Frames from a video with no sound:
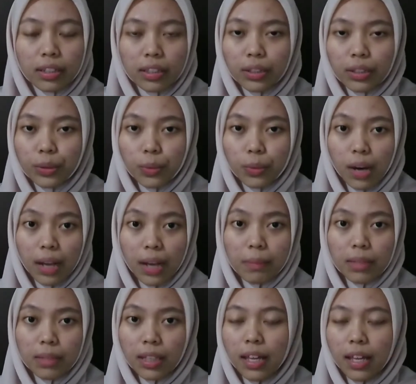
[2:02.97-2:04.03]
crime,
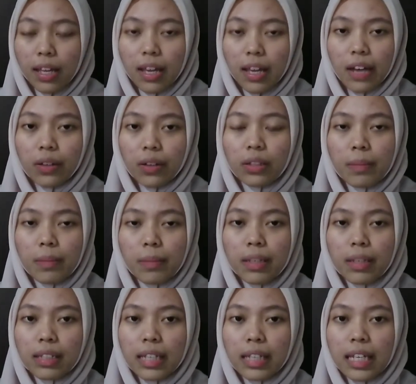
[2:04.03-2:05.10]
and
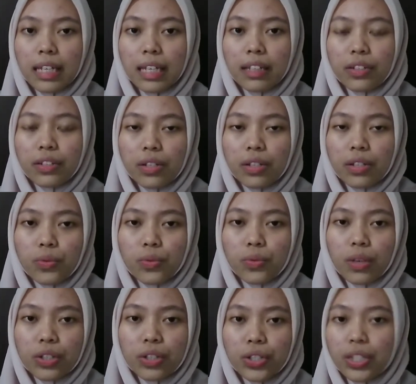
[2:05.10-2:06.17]
ultimately the
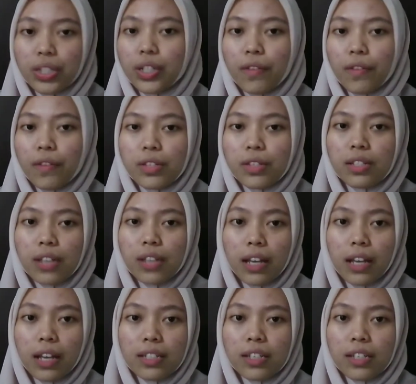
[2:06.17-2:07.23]
destruction of
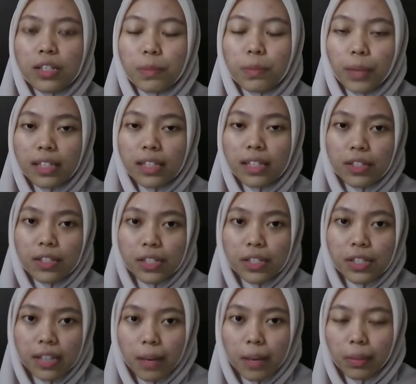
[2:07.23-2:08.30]
society's peace and
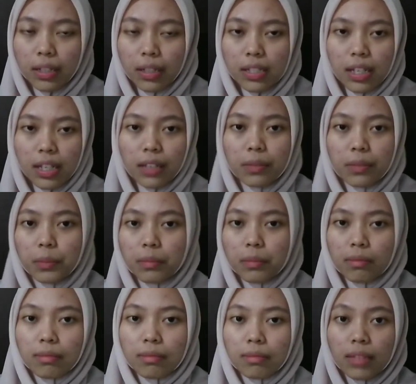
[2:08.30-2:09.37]
stability.
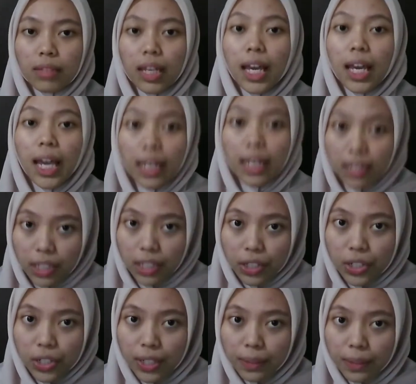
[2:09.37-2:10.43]
In
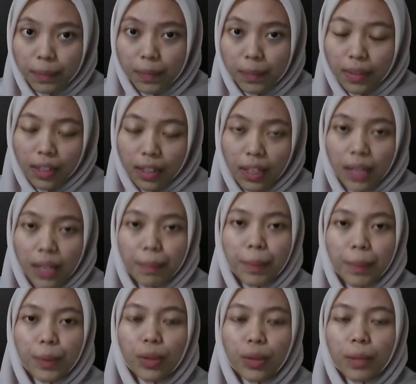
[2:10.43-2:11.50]
addition, people
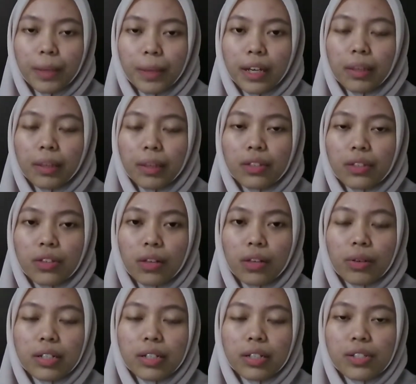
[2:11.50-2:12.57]
will become
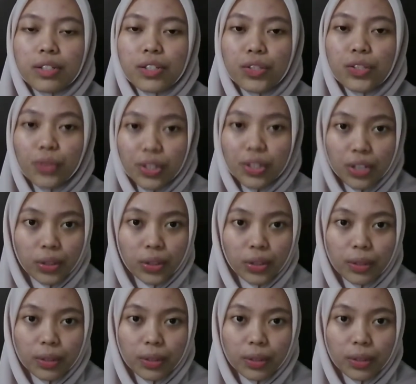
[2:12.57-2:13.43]
intolerant to each other.